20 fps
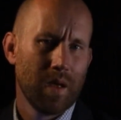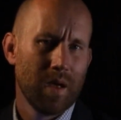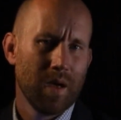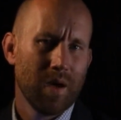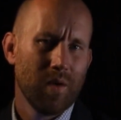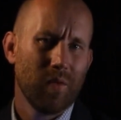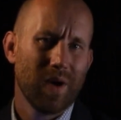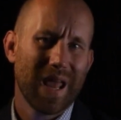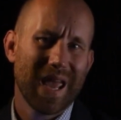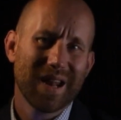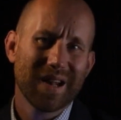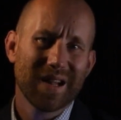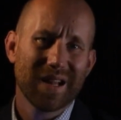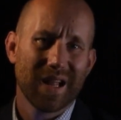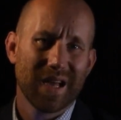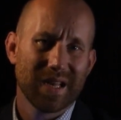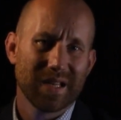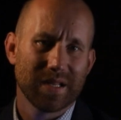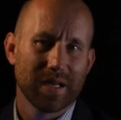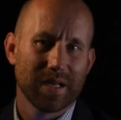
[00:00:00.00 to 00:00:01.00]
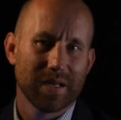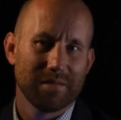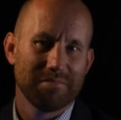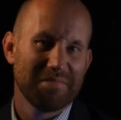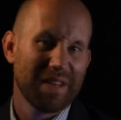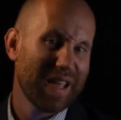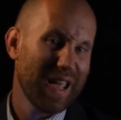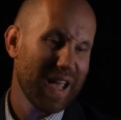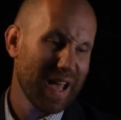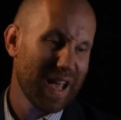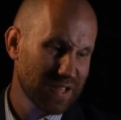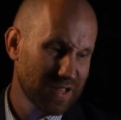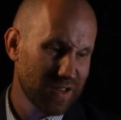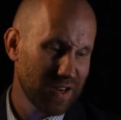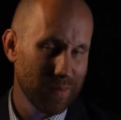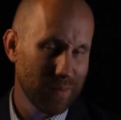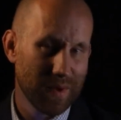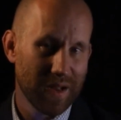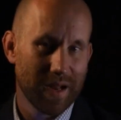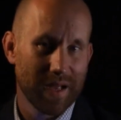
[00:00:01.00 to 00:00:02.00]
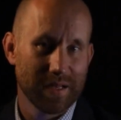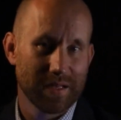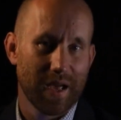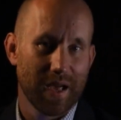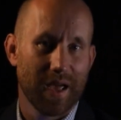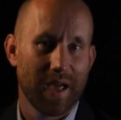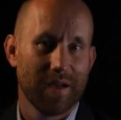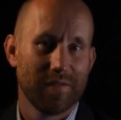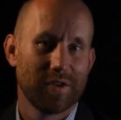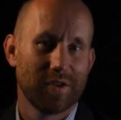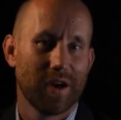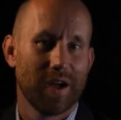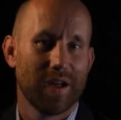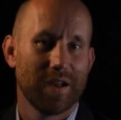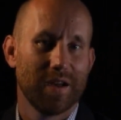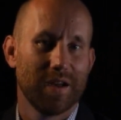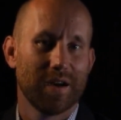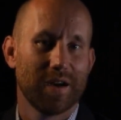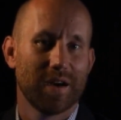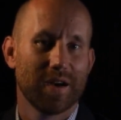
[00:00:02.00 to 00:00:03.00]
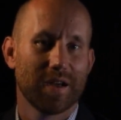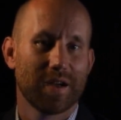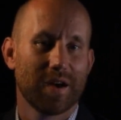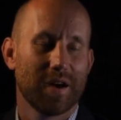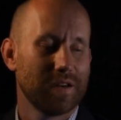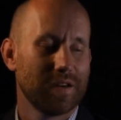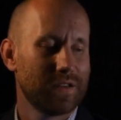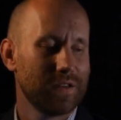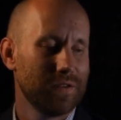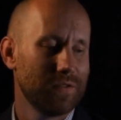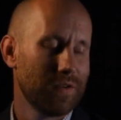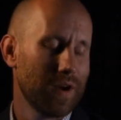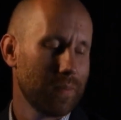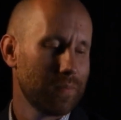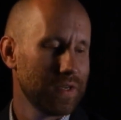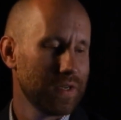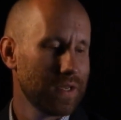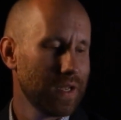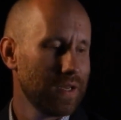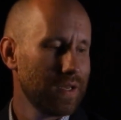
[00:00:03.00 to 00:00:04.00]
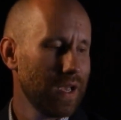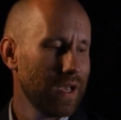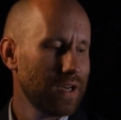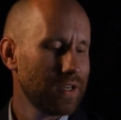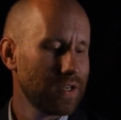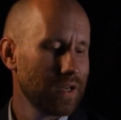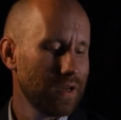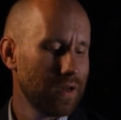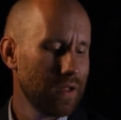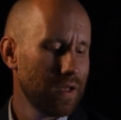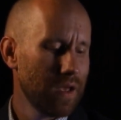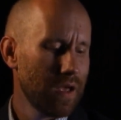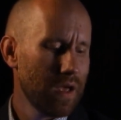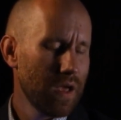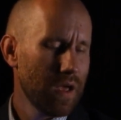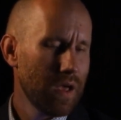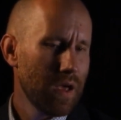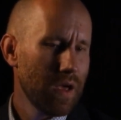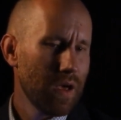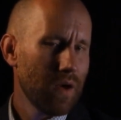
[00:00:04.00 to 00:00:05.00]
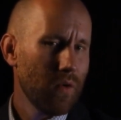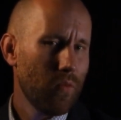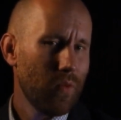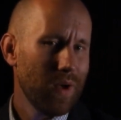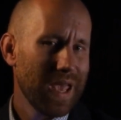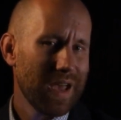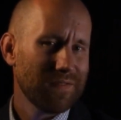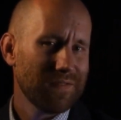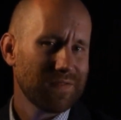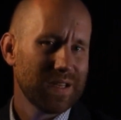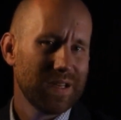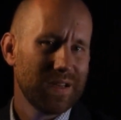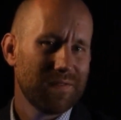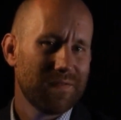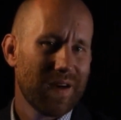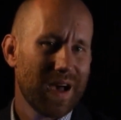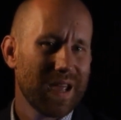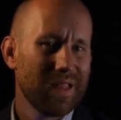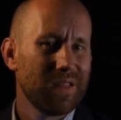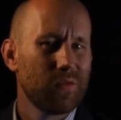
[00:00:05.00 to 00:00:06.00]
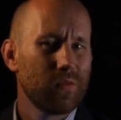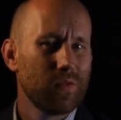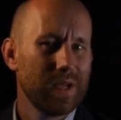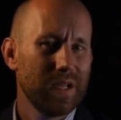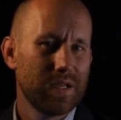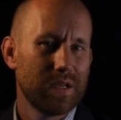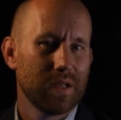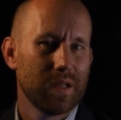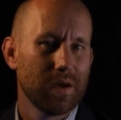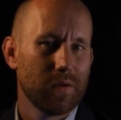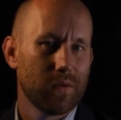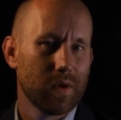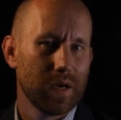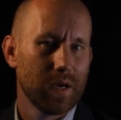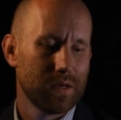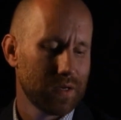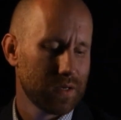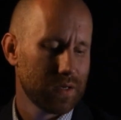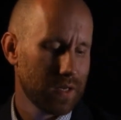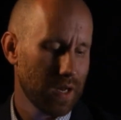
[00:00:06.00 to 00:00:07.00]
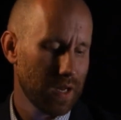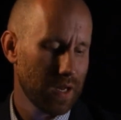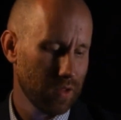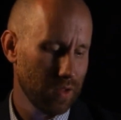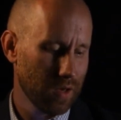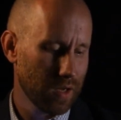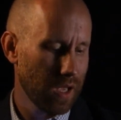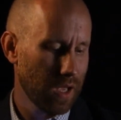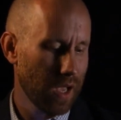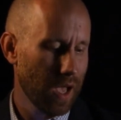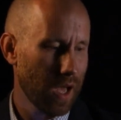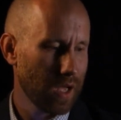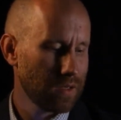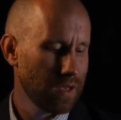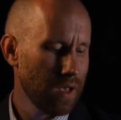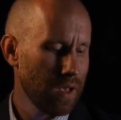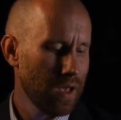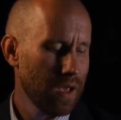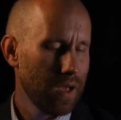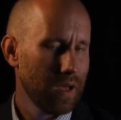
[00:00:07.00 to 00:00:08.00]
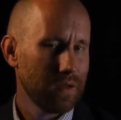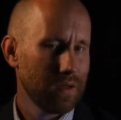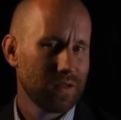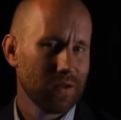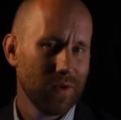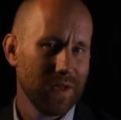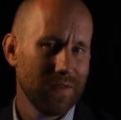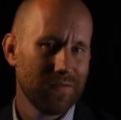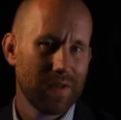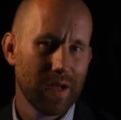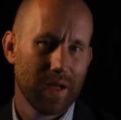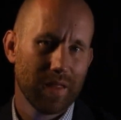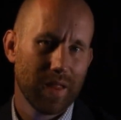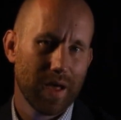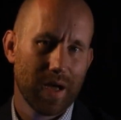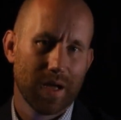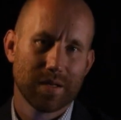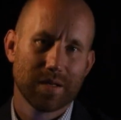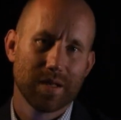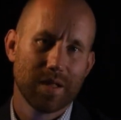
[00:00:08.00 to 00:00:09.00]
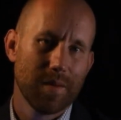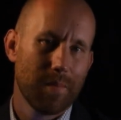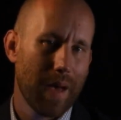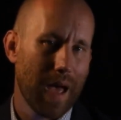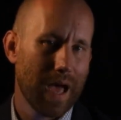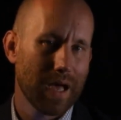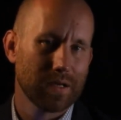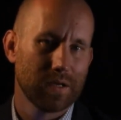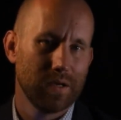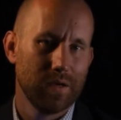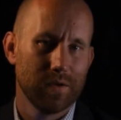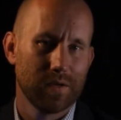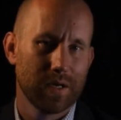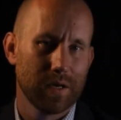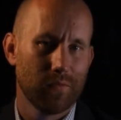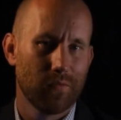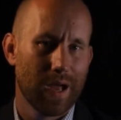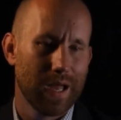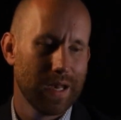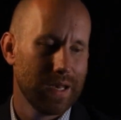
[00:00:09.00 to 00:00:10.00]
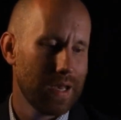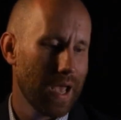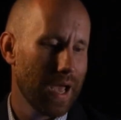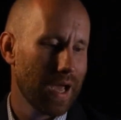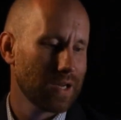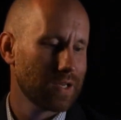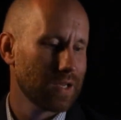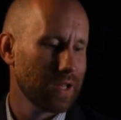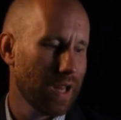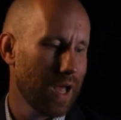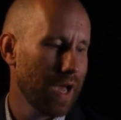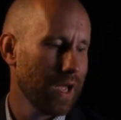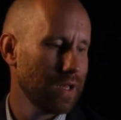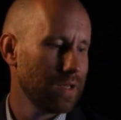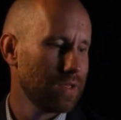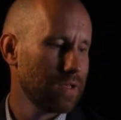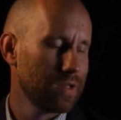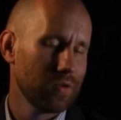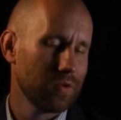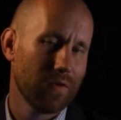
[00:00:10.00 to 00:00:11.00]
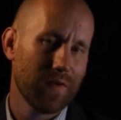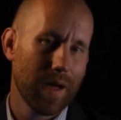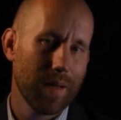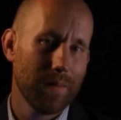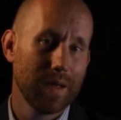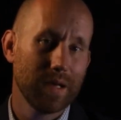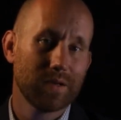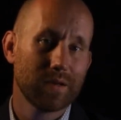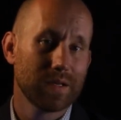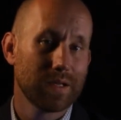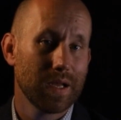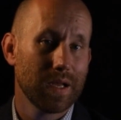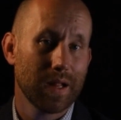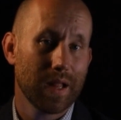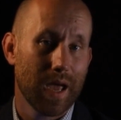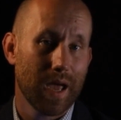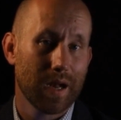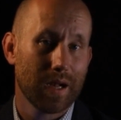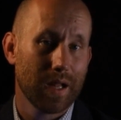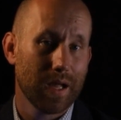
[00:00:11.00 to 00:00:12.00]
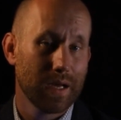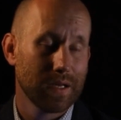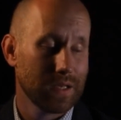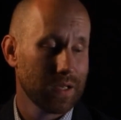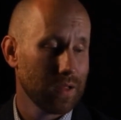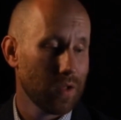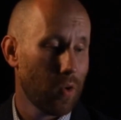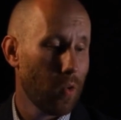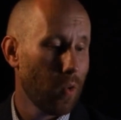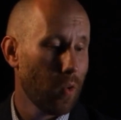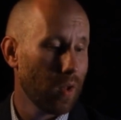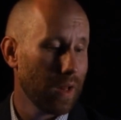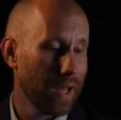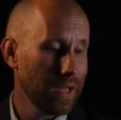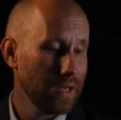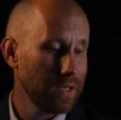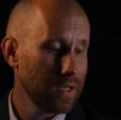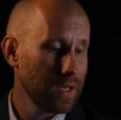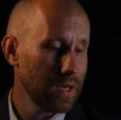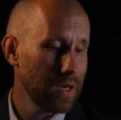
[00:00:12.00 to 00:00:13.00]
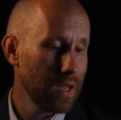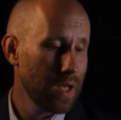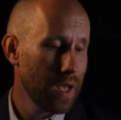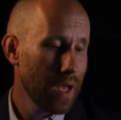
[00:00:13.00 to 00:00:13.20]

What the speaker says: When analyzing a gas turbine, as I have drawn here in a cartoon representation, we have to define the region that we're interested in looking at. And so we've done that in the past using red dashed lines. So if I'm interested in analyzing the whole engine,